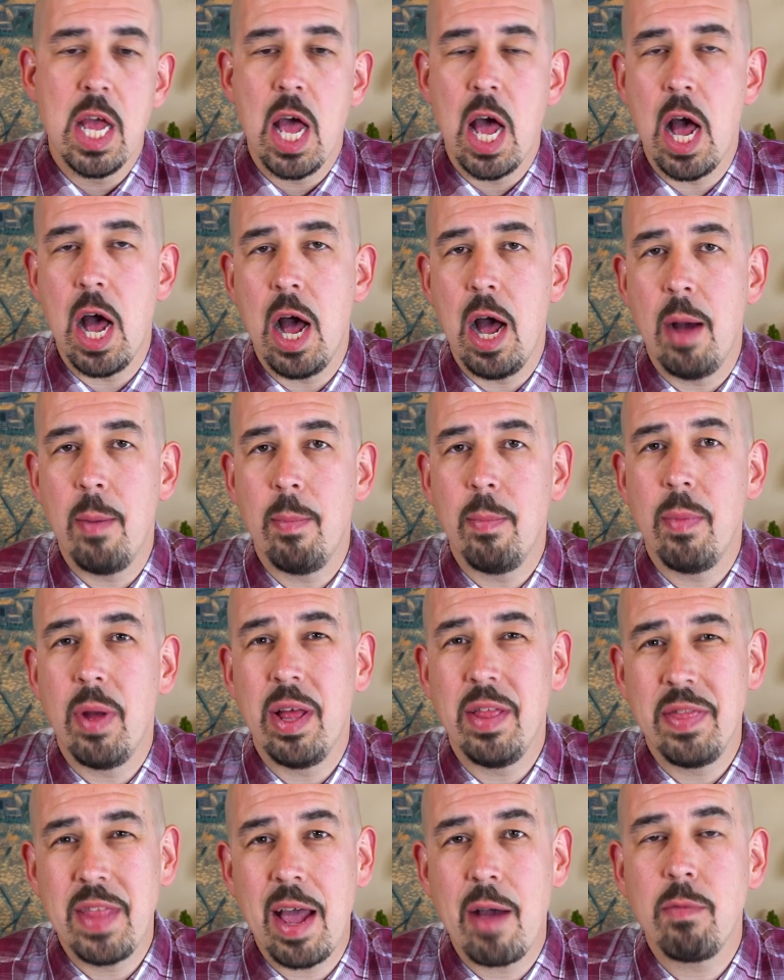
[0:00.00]

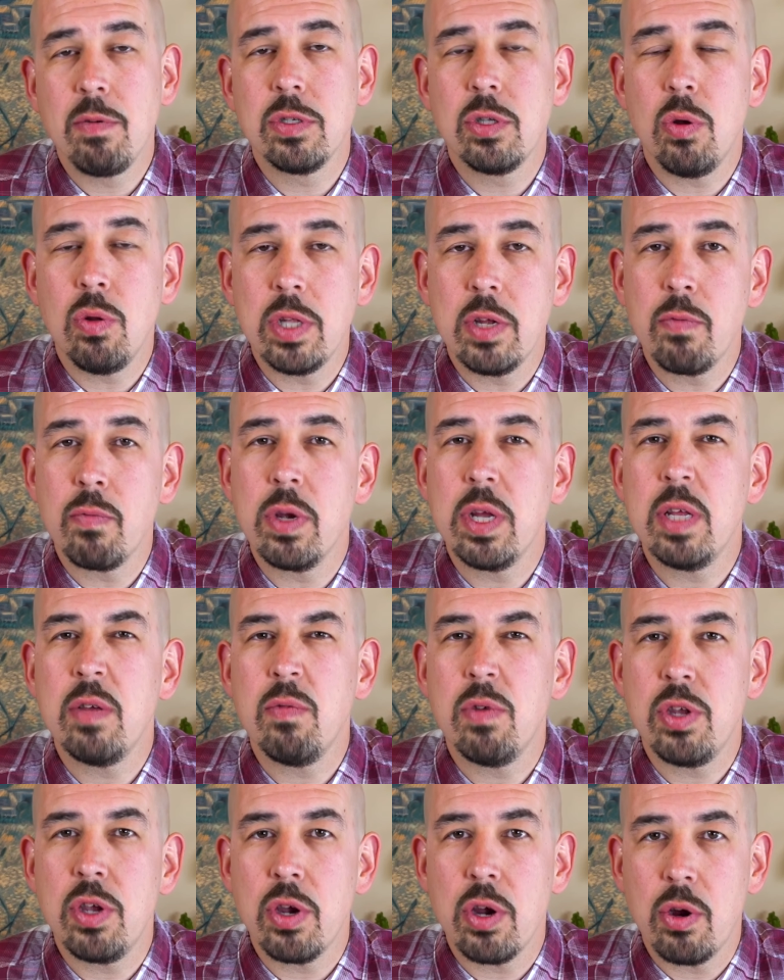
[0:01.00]
And that was only really
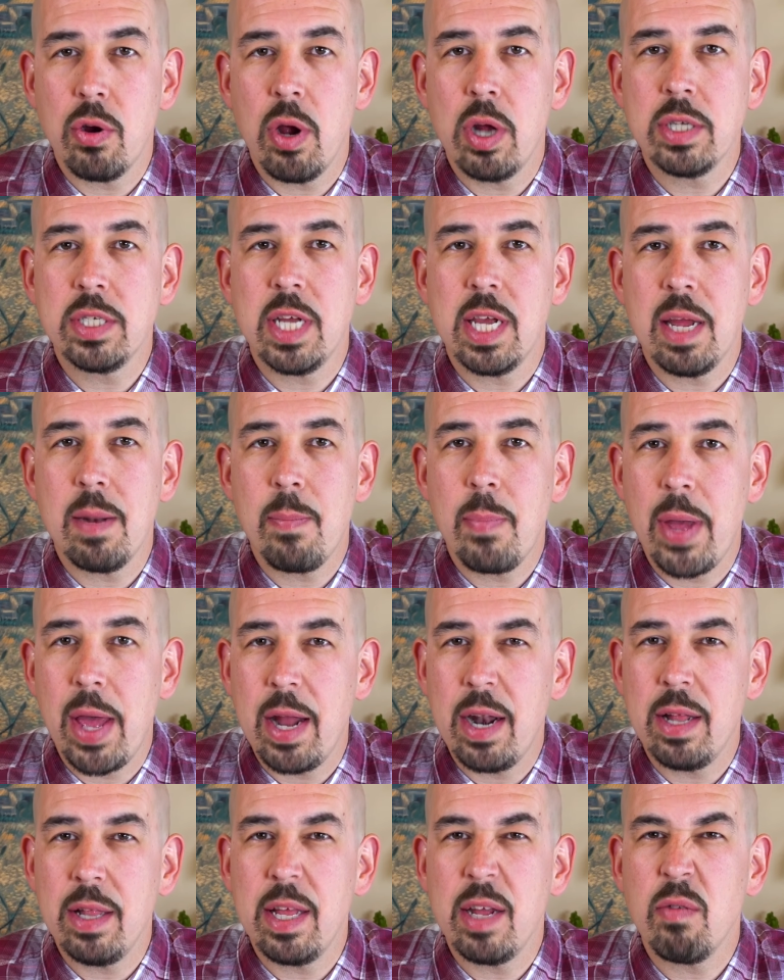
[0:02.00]
when you're grunting and
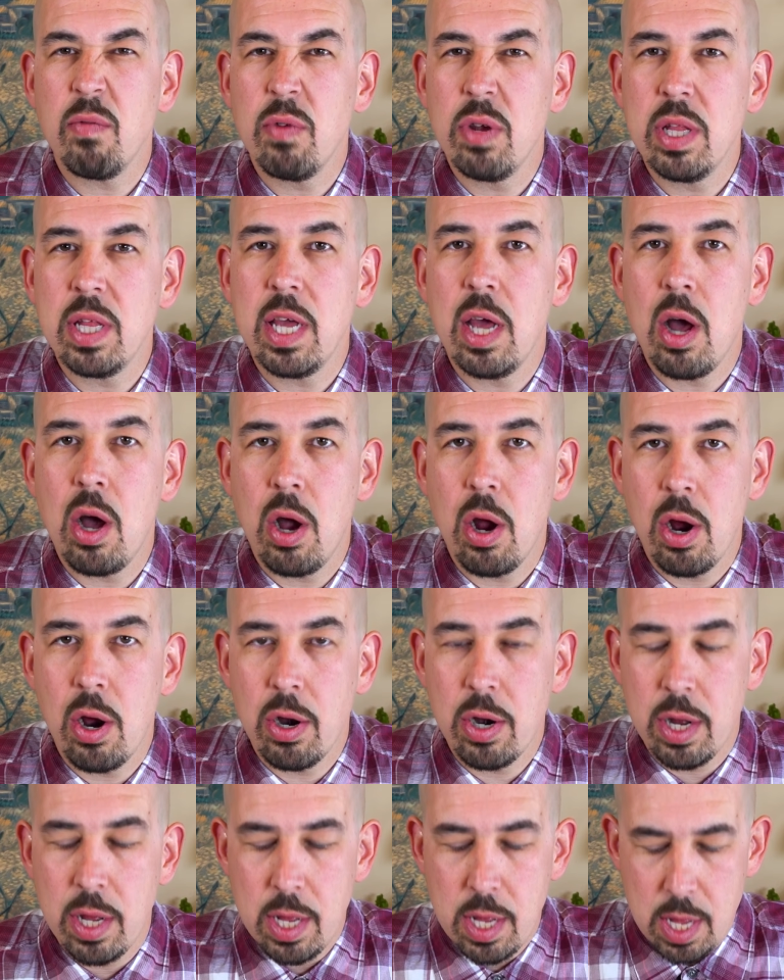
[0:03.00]
pedaling really
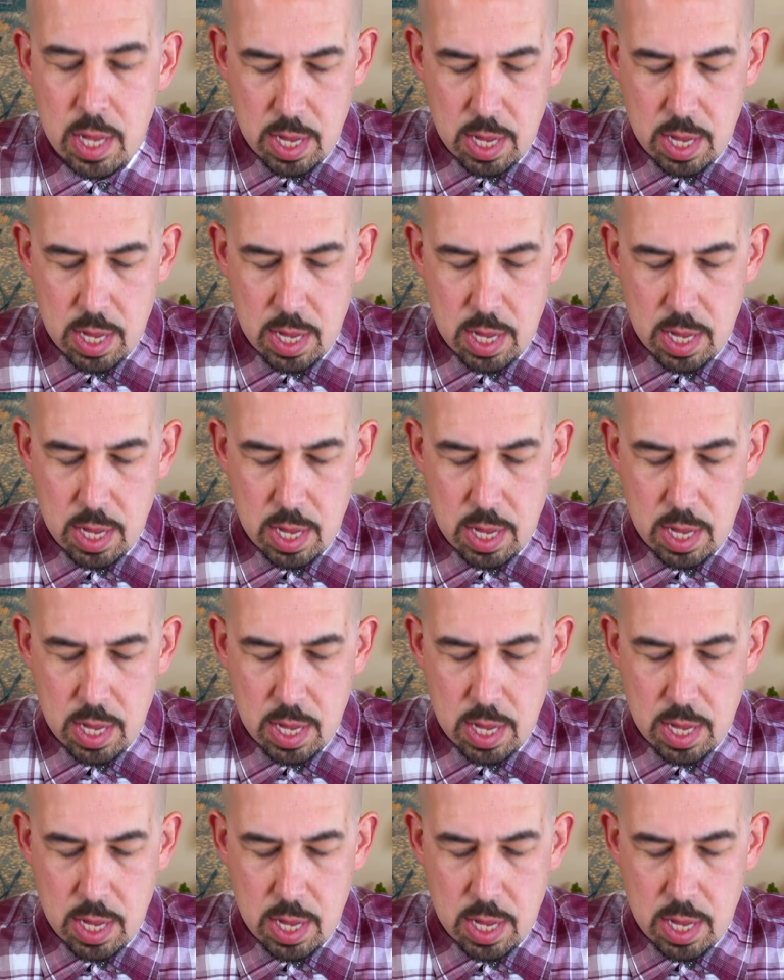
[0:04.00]
hard.